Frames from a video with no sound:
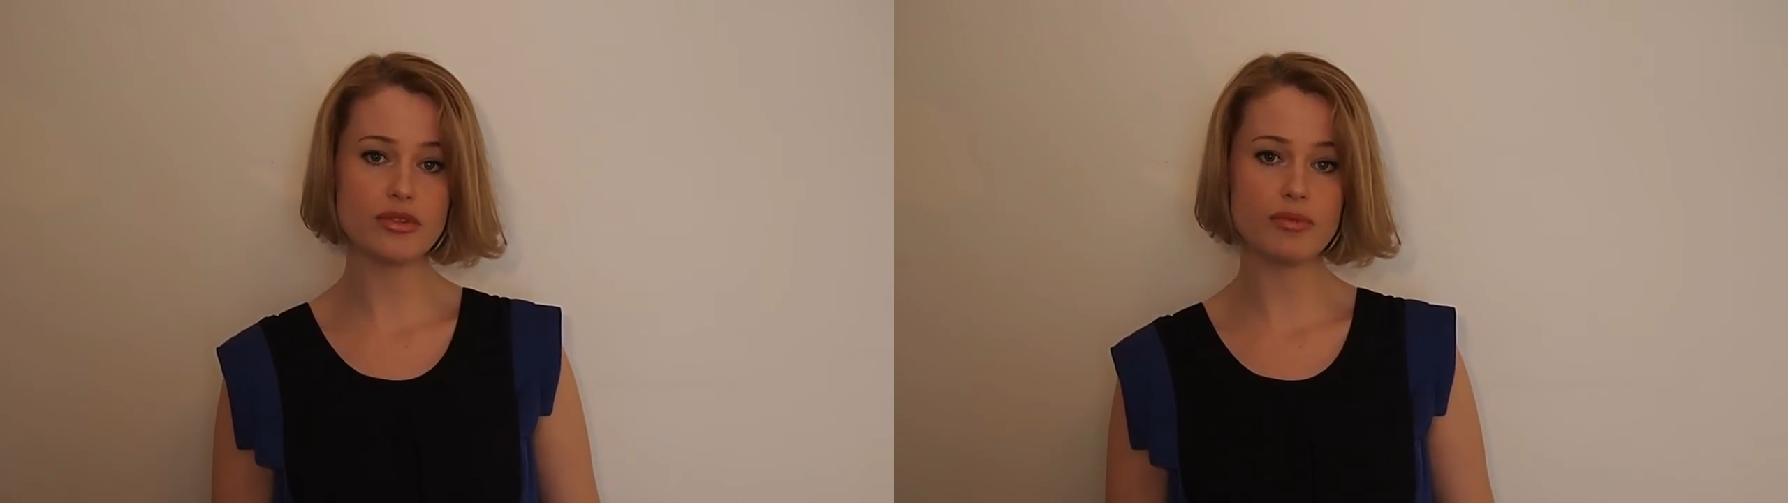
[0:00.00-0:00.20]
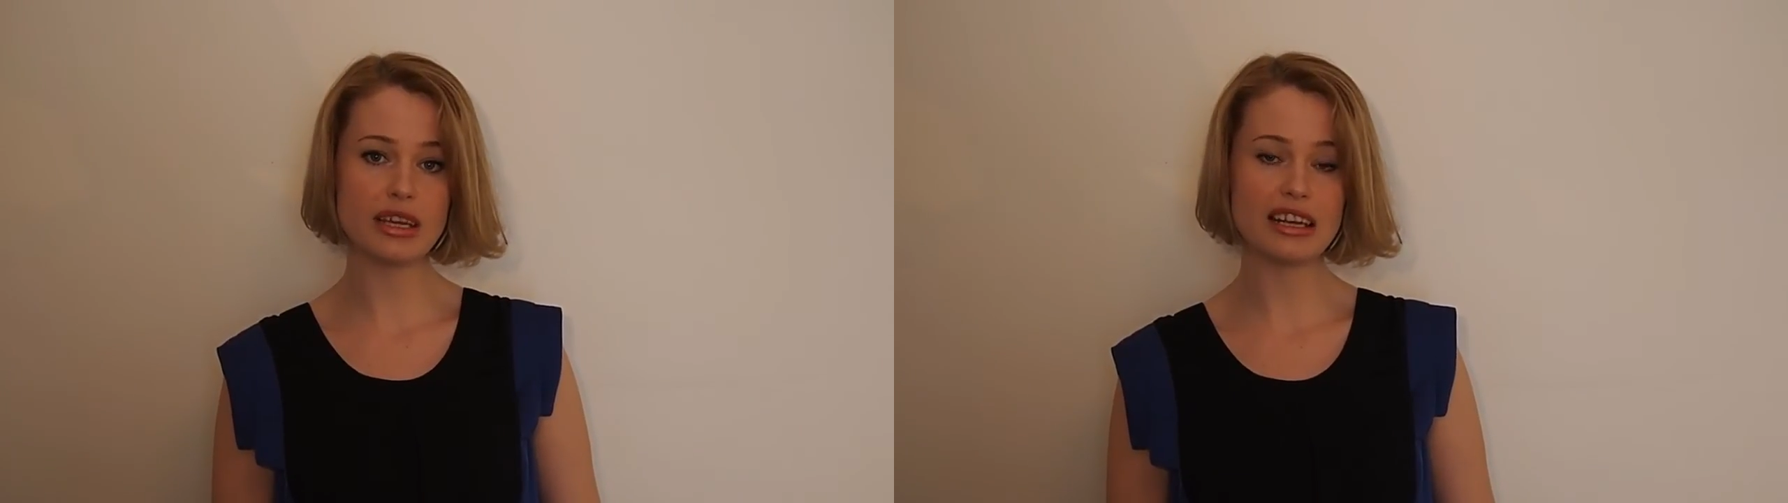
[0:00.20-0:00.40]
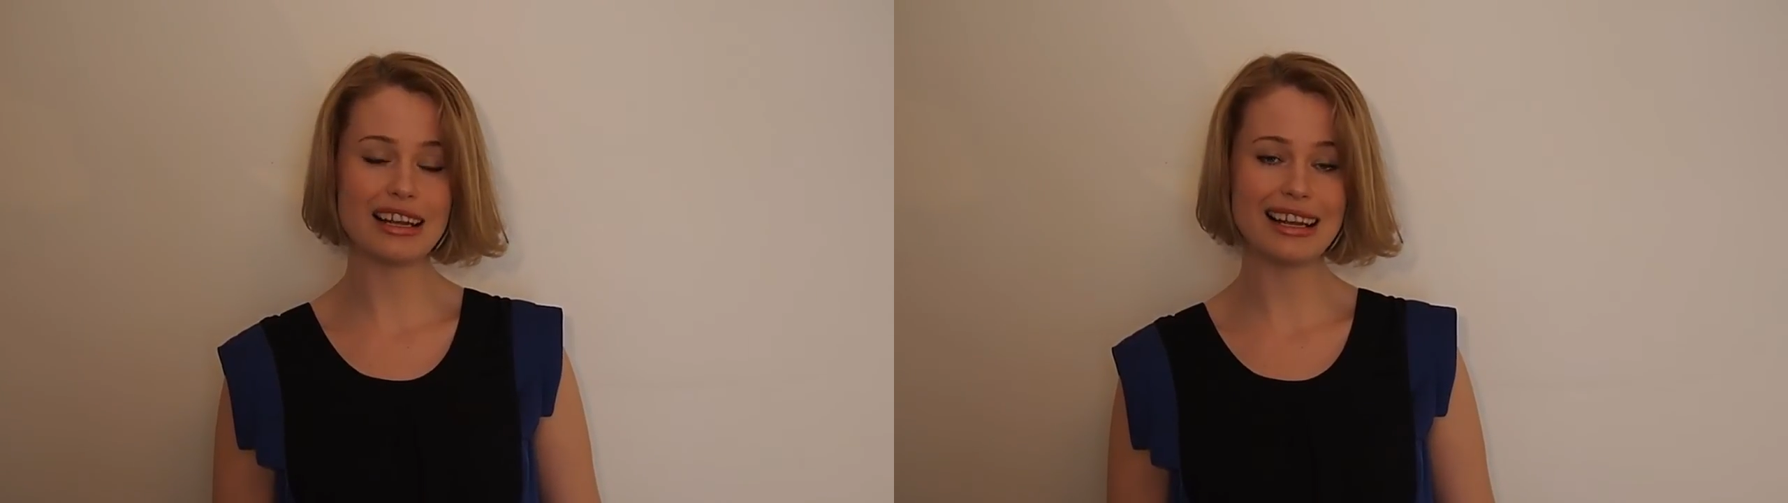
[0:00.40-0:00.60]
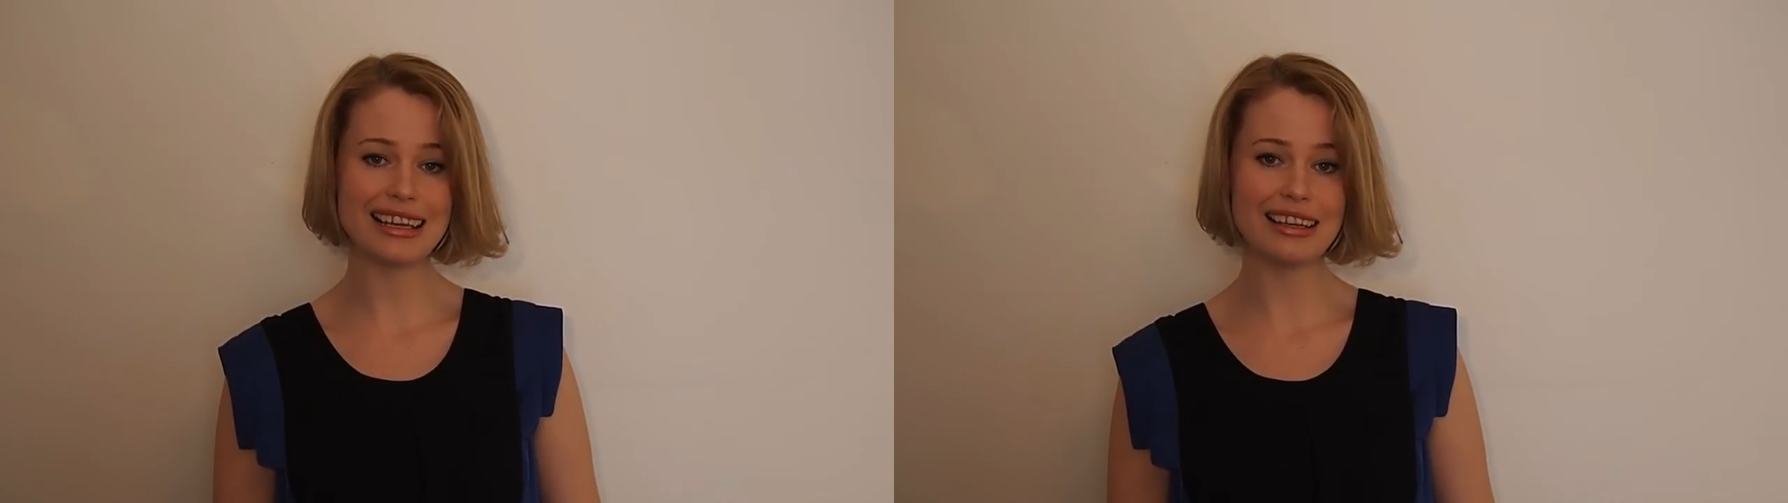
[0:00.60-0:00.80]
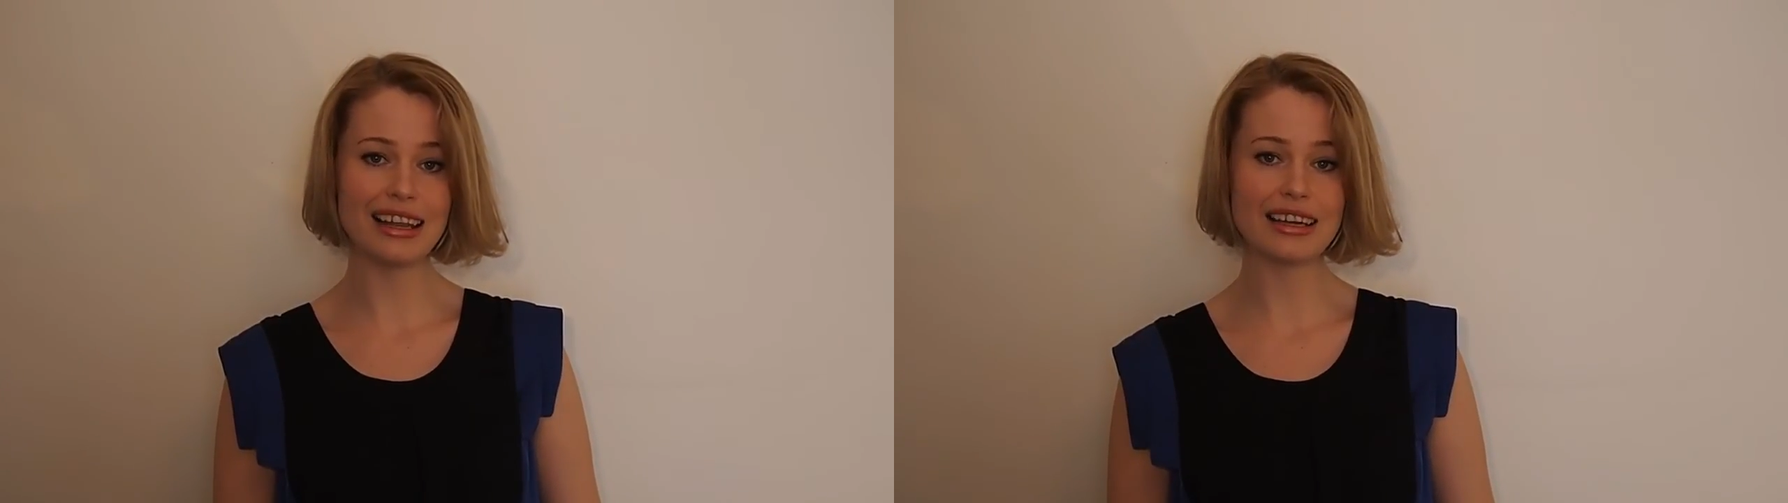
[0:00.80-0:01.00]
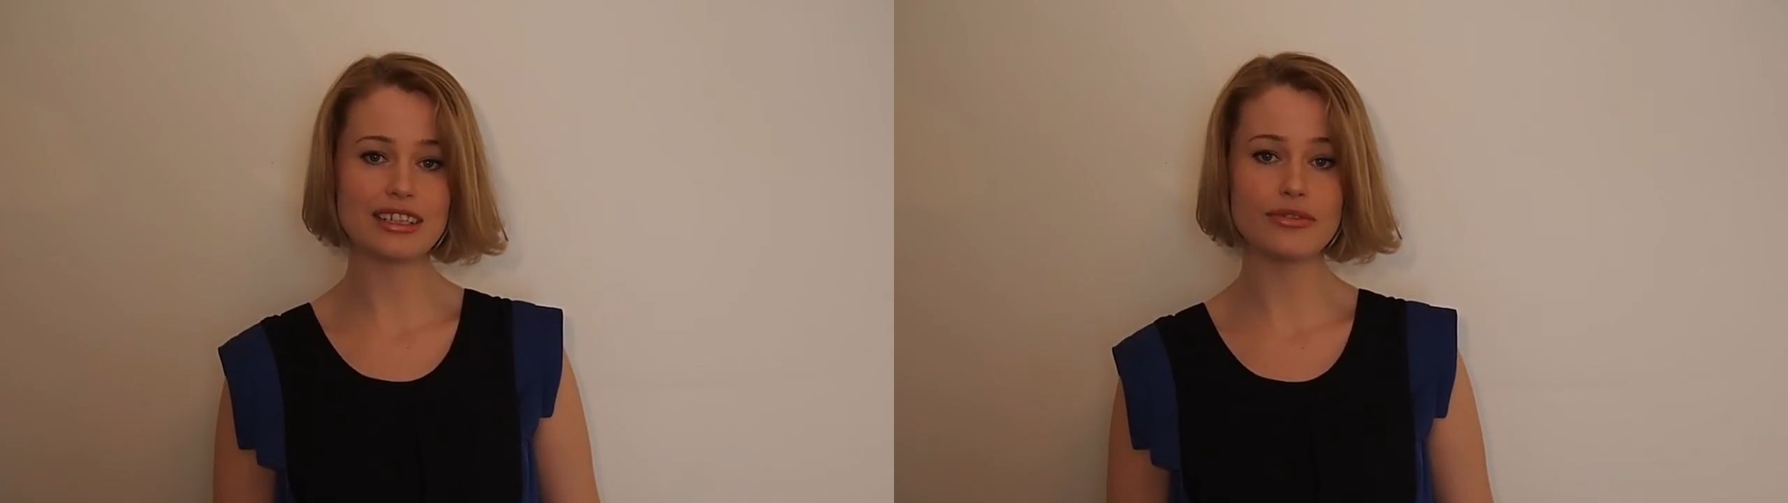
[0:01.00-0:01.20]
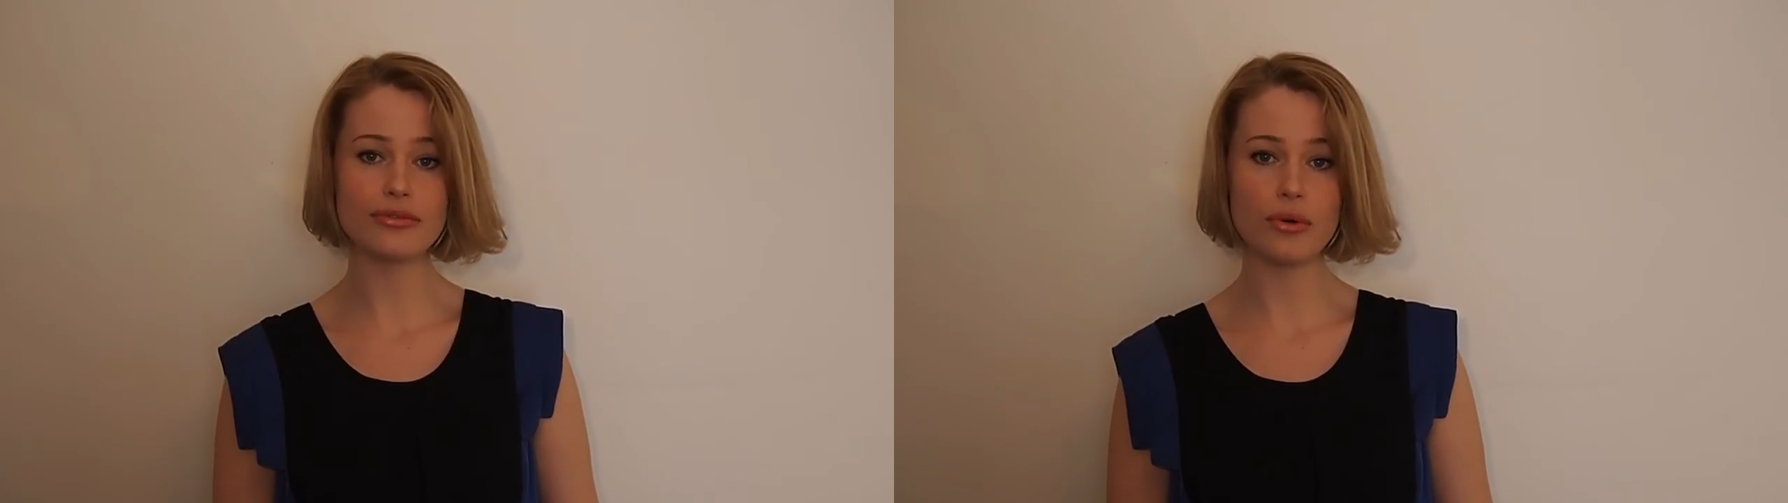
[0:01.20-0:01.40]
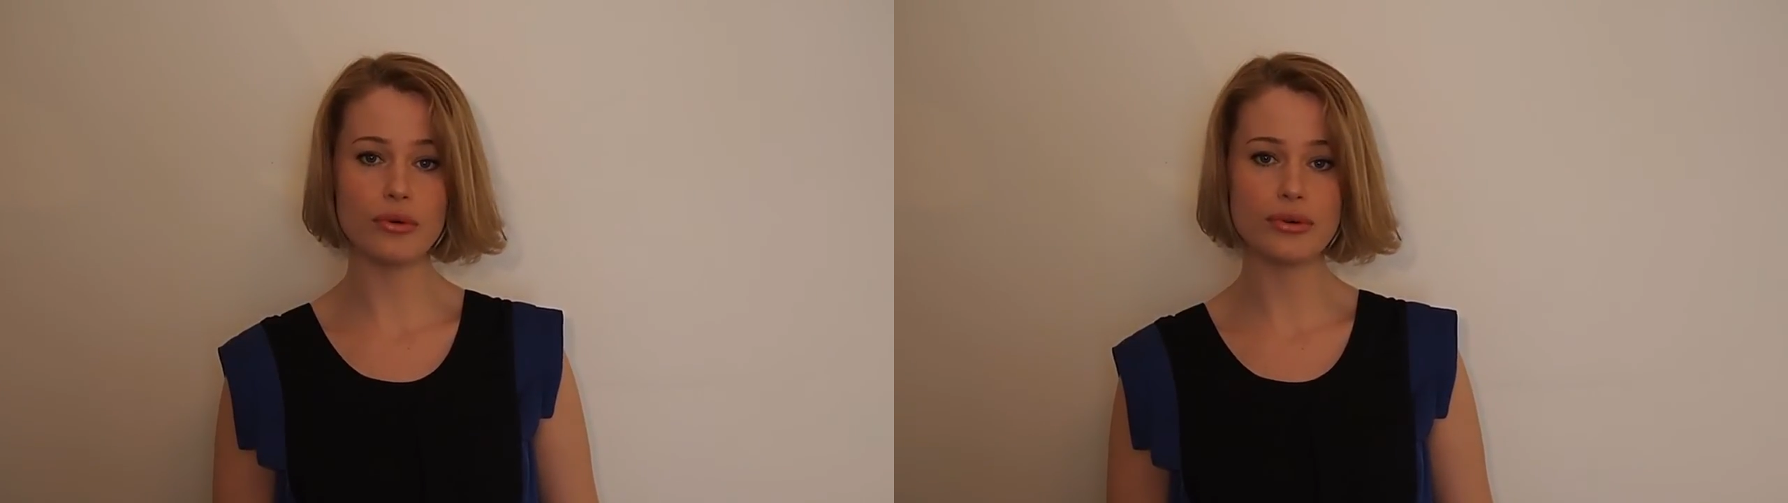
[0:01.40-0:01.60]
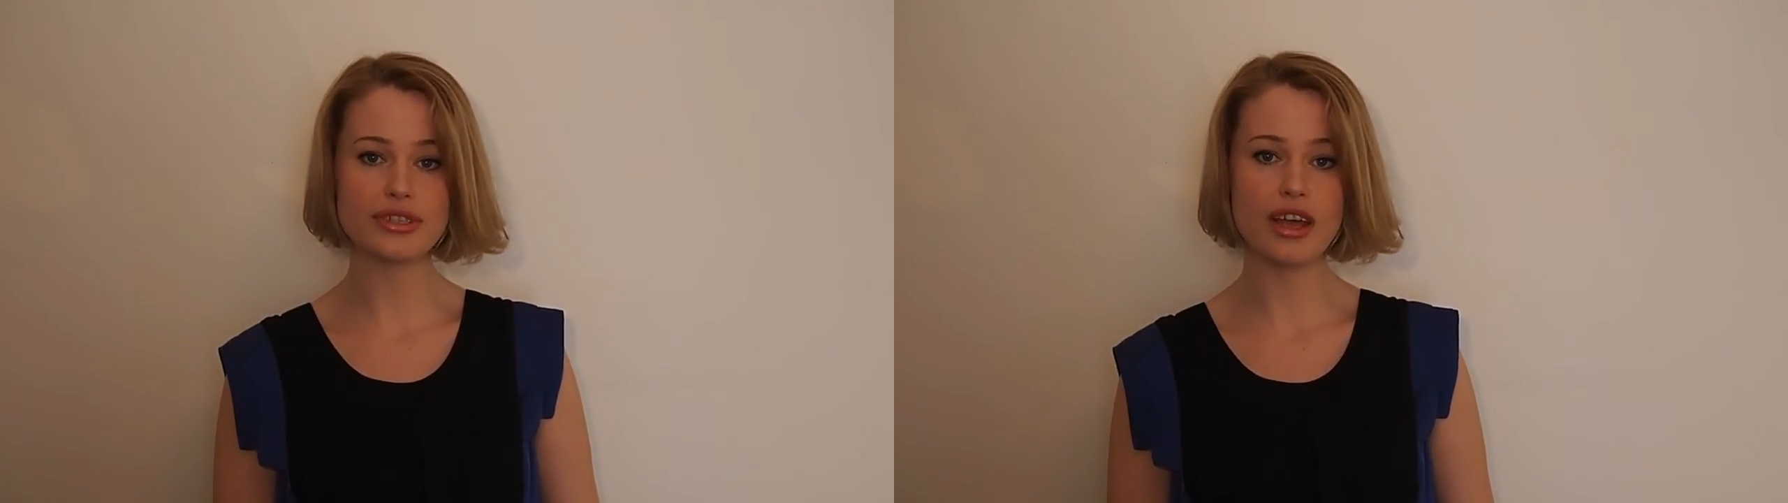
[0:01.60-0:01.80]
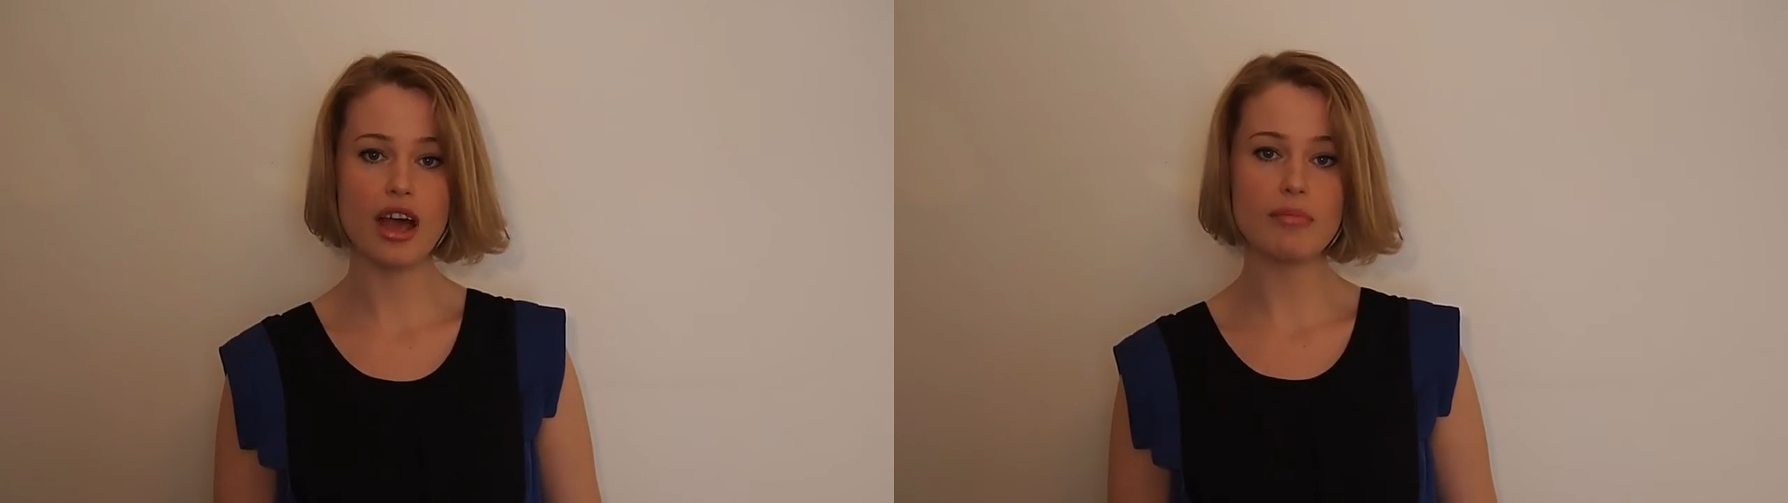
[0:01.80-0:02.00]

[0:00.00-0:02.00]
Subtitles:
have been an illegal act of force